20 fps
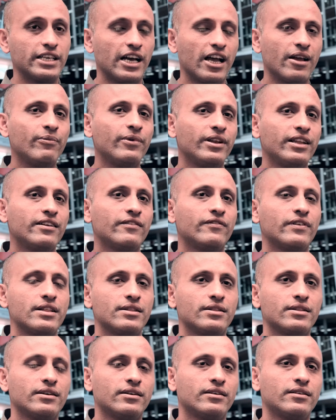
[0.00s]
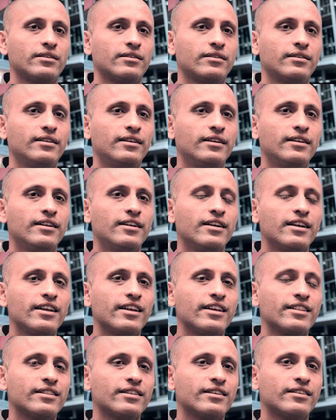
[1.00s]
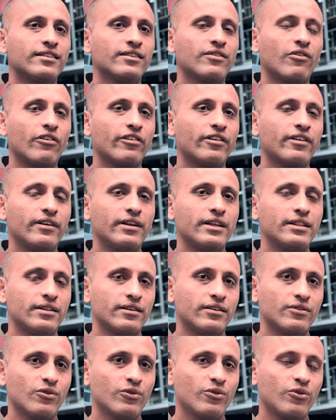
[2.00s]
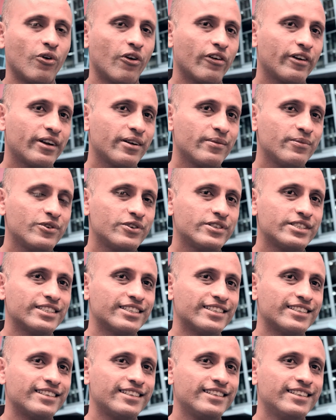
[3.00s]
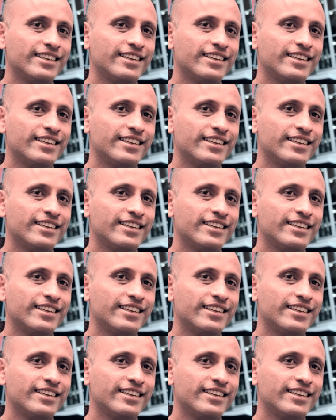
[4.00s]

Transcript: I believe is a good contribution.